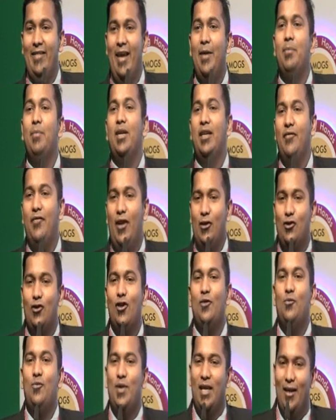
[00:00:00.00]
there, but
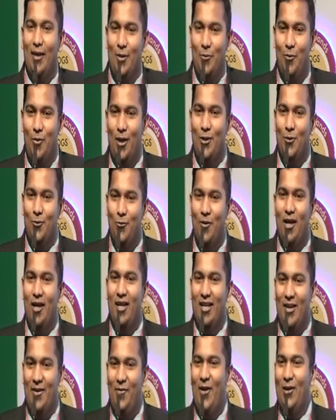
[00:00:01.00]
eventually we are the ones who
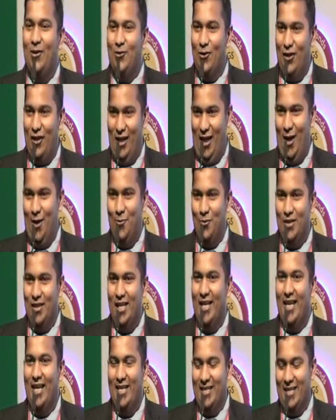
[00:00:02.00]
are eventually
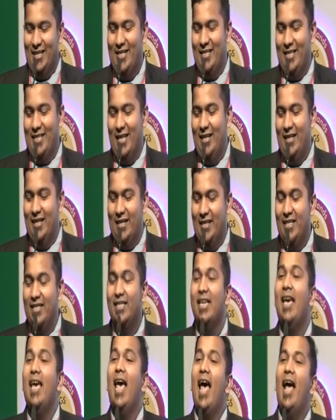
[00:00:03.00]
counseling as
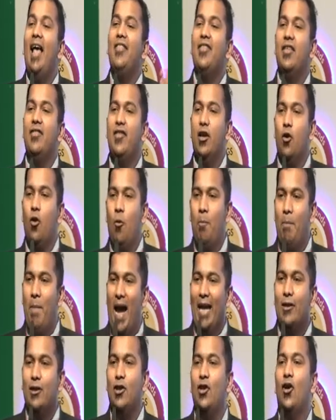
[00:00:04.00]
consultants, and then they go
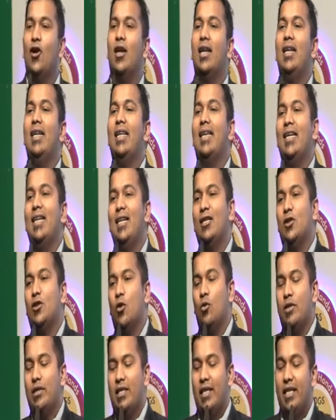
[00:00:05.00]
back to your clinical
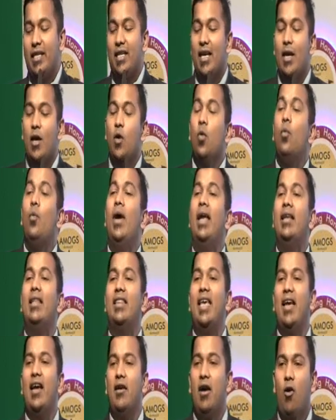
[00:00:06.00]
associate where
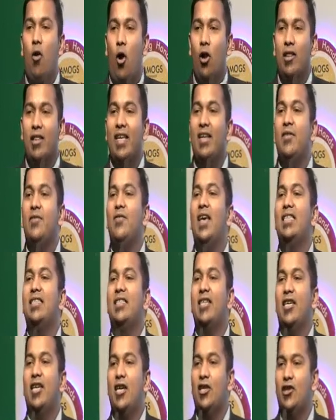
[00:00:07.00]
they are, all the
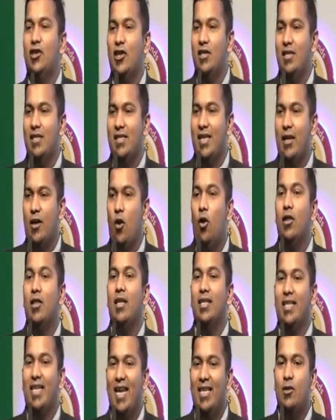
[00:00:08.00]
investigations and all
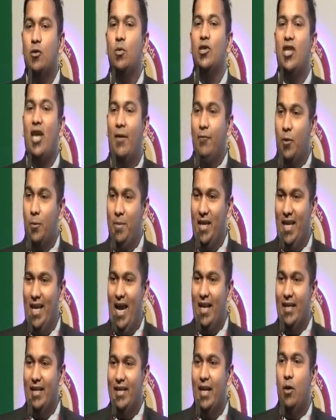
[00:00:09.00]
the tests which have to be
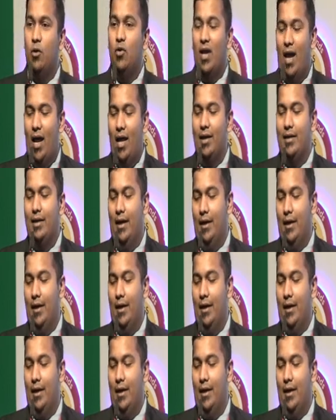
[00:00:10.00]
carried out are